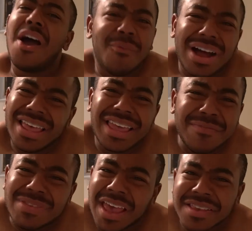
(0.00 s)
Why do they
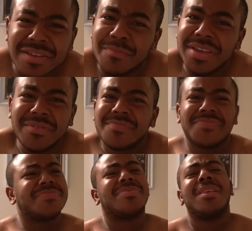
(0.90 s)
keep testing me?
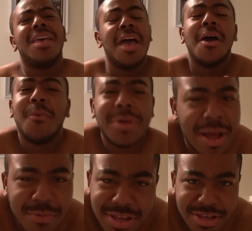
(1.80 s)
When
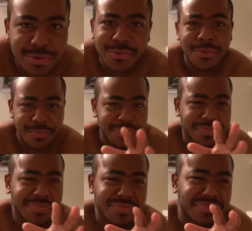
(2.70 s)
I was in school,
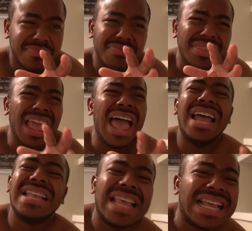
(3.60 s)
I
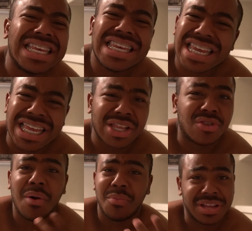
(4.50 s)
had to take a shit, so
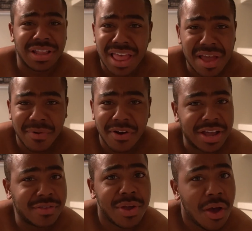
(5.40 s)
I went to the library,
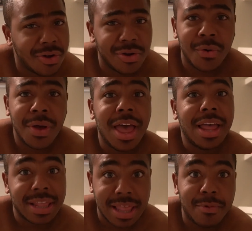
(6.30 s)
because we all know
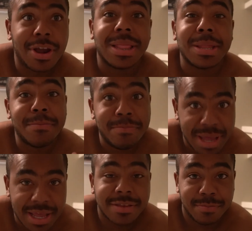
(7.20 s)
the library got the
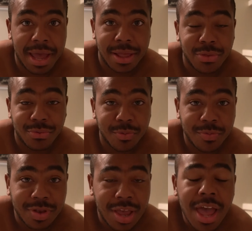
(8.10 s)
best
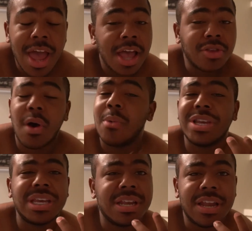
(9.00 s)
bathrooms. So I
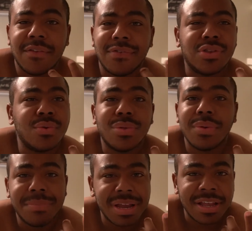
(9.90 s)
was shitting in there for
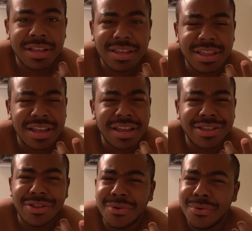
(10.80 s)
2-3 minutes, then this
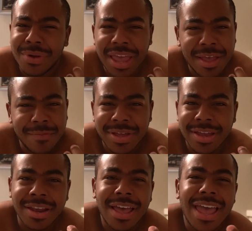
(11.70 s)
dude came
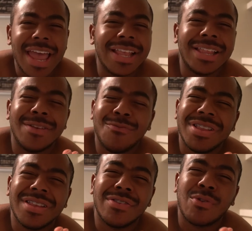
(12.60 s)
in and went
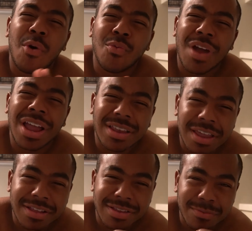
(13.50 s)
to the stall right
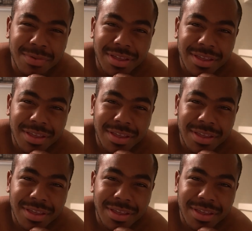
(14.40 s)
next to me.